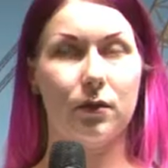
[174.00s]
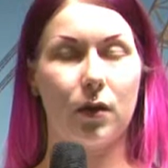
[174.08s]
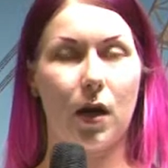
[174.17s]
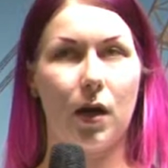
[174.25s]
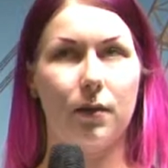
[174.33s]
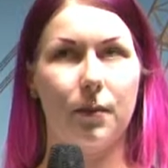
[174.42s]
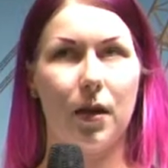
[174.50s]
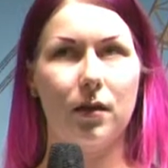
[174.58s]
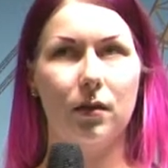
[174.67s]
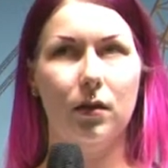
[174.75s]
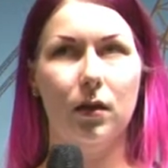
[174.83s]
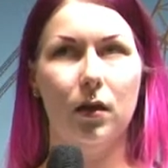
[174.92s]
you can
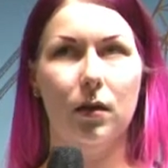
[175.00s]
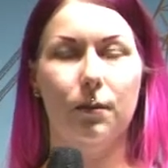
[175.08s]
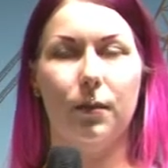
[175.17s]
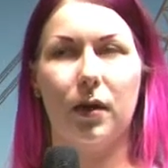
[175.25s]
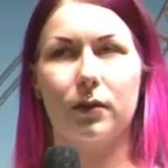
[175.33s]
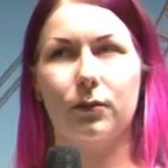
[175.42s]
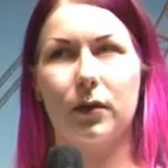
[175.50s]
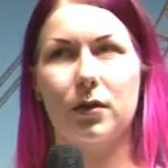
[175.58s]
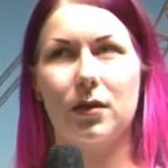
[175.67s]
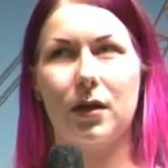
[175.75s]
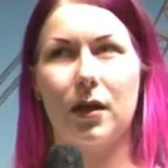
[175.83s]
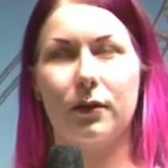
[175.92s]
make. But with the
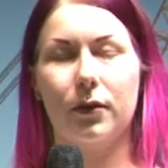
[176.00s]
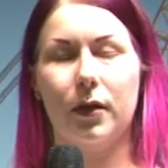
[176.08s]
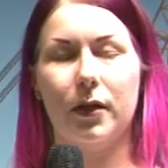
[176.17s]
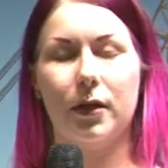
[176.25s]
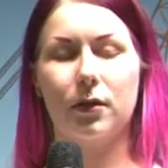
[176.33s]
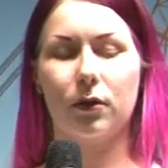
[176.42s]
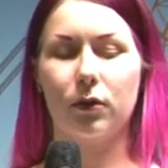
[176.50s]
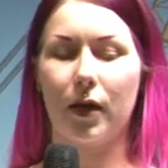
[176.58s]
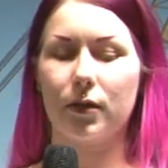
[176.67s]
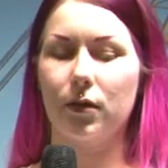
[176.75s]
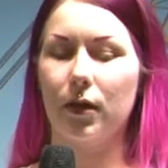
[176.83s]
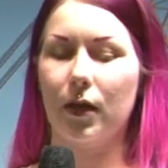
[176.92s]
scenario editing, you
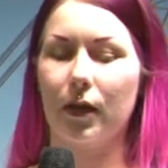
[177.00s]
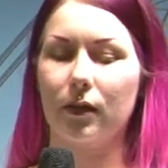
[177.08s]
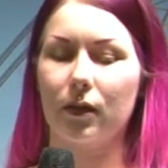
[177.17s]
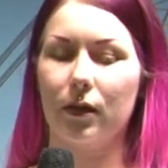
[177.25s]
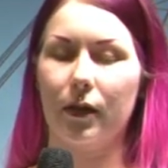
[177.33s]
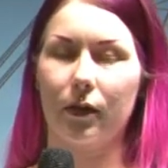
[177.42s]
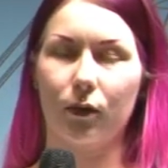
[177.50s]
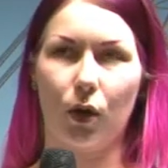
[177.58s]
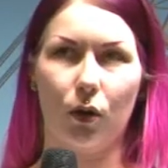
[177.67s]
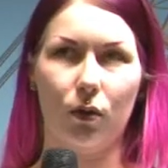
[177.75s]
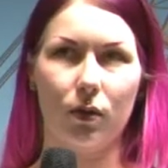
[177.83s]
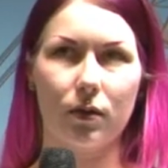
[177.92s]
actually get clear
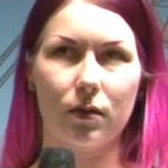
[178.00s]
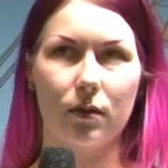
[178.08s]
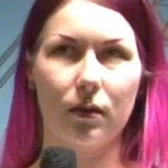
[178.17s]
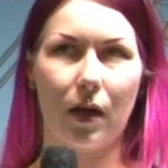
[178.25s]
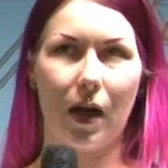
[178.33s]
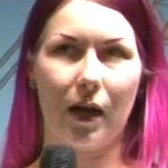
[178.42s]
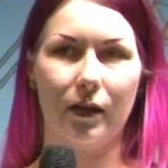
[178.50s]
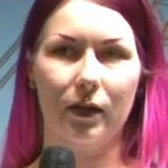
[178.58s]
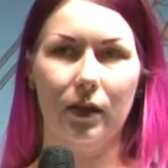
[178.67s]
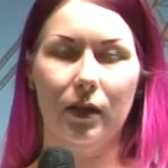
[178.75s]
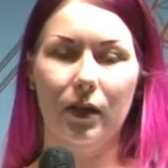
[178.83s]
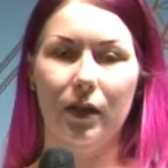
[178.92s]
goals and
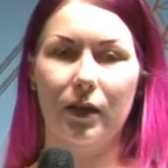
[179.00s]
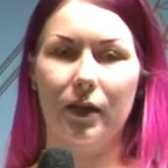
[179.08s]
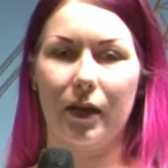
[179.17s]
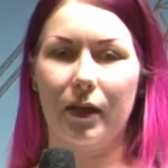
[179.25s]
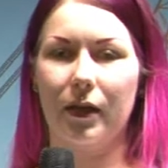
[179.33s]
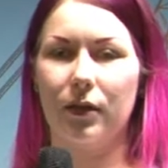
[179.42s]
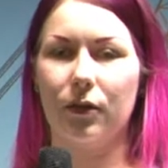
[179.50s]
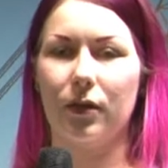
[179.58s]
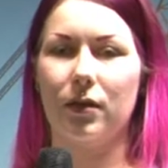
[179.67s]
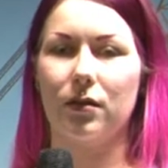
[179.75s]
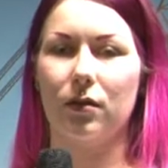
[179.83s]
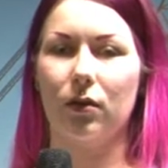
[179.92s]
the editor
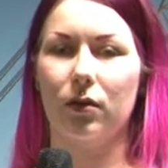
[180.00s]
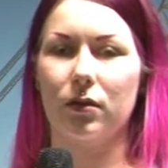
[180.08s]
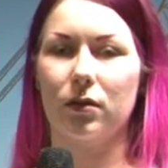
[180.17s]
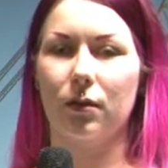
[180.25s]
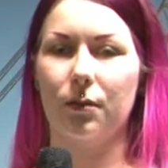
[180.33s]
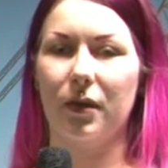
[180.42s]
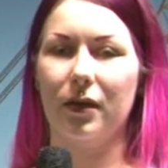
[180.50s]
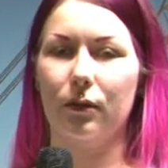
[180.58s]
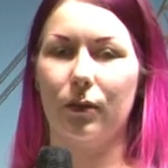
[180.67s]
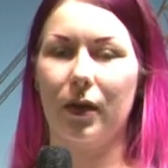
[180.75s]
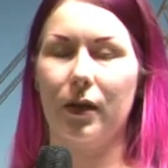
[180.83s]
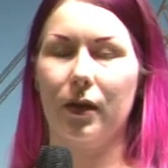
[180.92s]
is awesome in the
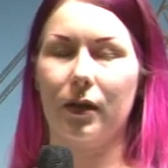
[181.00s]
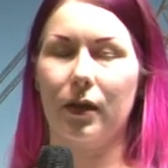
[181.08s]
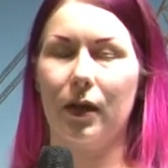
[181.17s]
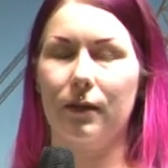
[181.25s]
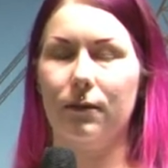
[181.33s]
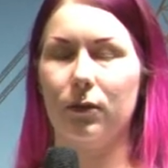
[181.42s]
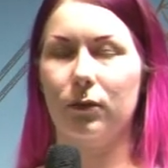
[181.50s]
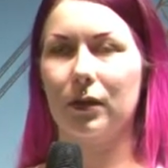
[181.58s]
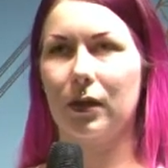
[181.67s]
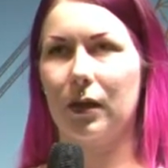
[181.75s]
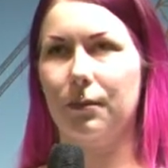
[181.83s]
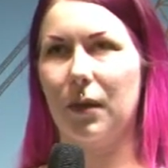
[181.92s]
way that
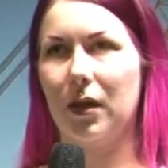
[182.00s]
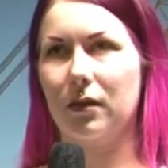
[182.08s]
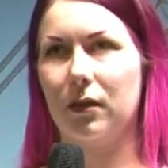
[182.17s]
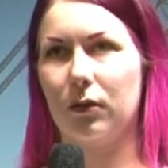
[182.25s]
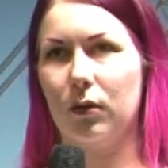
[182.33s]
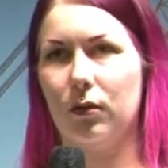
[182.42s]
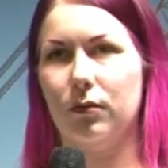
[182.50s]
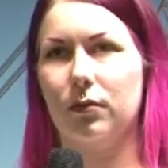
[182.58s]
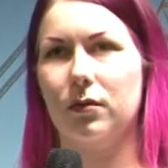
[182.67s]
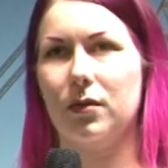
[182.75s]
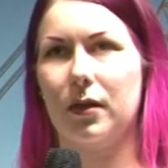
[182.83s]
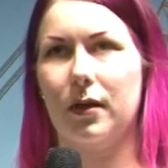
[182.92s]
everyone can make their
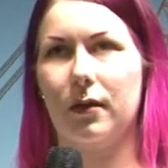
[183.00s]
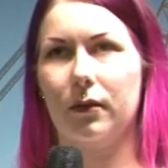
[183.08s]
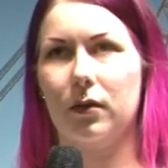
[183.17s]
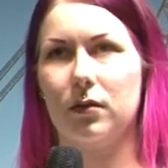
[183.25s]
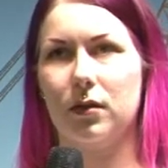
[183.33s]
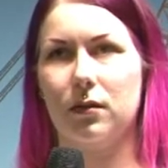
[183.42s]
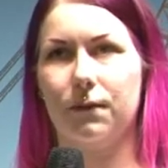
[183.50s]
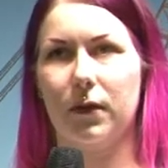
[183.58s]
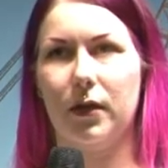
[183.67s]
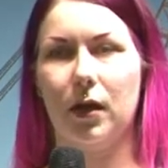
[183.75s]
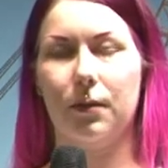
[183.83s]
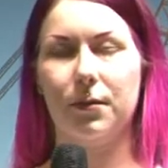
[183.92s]
own scenarios. It's a
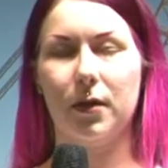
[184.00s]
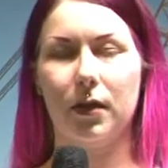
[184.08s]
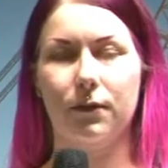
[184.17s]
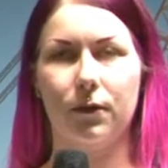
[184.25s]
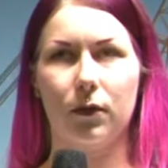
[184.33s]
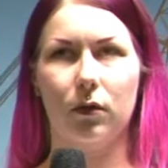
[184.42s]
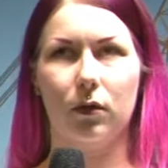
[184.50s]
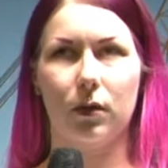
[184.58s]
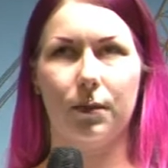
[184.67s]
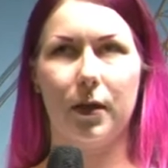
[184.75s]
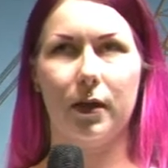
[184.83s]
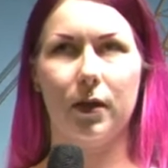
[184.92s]
free update all
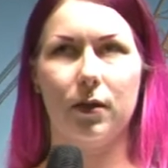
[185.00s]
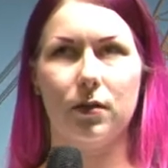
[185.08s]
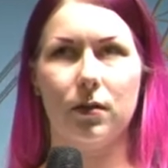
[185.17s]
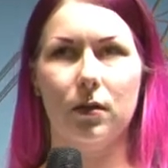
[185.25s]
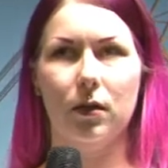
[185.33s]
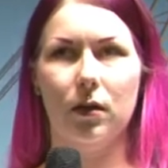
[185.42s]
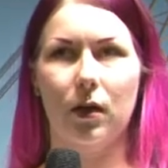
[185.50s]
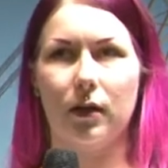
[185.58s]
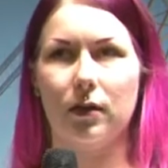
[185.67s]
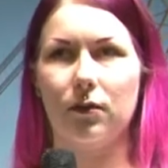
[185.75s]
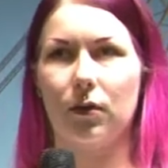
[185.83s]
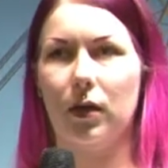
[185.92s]
the players,
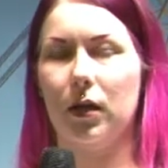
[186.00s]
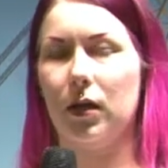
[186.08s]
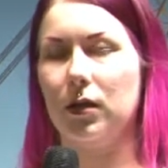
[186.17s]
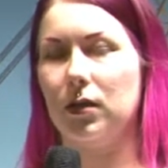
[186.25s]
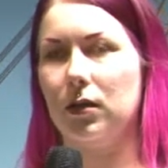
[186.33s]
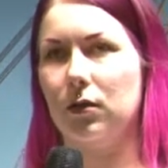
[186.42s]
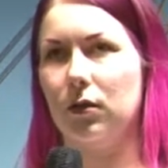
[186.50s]
and it's really easy to